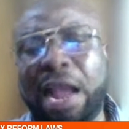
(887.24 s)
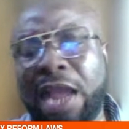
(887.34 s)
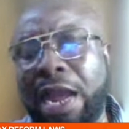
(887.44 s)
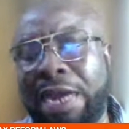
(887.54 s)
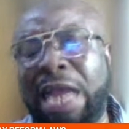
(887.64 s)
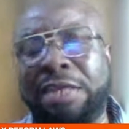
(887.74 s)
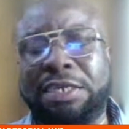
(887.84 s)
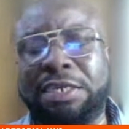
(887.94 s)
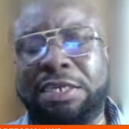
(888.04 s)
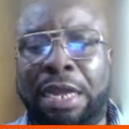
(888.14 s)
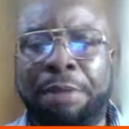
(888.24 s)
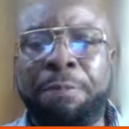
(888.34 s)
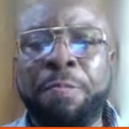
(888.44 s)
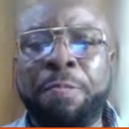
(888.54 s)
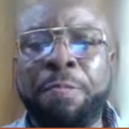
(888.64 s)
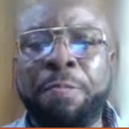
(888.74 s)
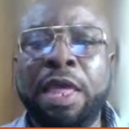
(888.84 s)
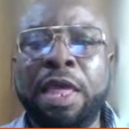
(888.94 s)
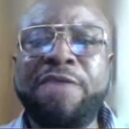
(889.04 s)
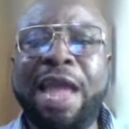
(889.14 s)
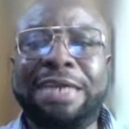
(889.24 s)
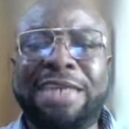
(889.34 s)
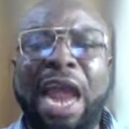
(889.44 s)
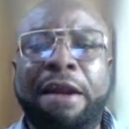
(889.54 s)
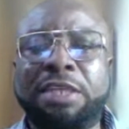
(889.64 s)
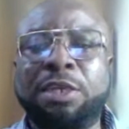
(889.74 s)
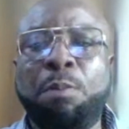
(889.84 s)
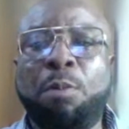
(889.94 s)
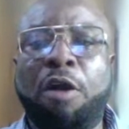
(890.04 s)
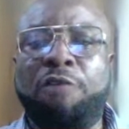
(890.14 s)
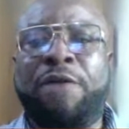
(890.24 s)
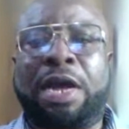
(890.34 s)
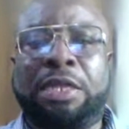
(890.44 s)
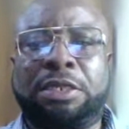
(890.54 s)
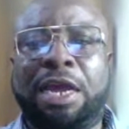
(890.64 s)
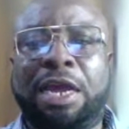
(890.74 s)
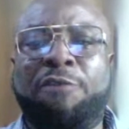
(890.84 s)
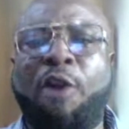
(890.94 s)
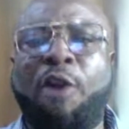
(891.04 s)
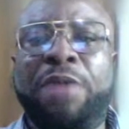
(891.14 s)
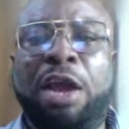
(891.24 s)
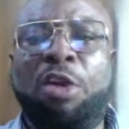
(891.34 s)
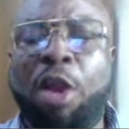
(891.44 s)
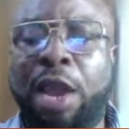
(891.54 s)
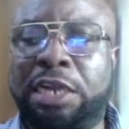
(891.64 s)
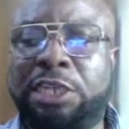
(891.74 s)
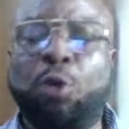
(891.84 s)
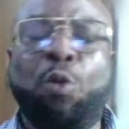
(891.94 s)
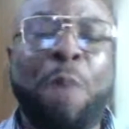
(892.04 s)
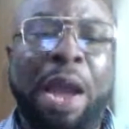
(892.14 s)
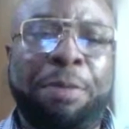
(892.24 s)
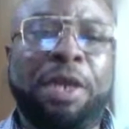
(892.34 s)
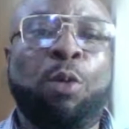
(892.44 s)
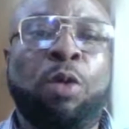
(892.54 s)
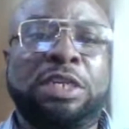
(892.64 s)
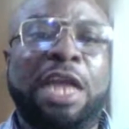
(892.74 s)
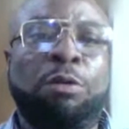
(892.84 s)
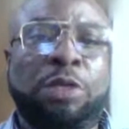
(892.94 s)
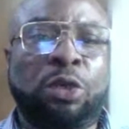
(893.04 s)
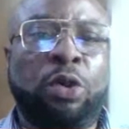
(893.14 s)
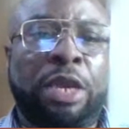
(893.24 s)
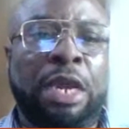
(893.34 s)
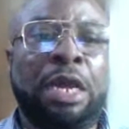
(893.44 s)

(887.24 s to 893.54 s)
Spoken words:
against it now, if they are generating more VAT now from their locality, might be the ones that will say, okay,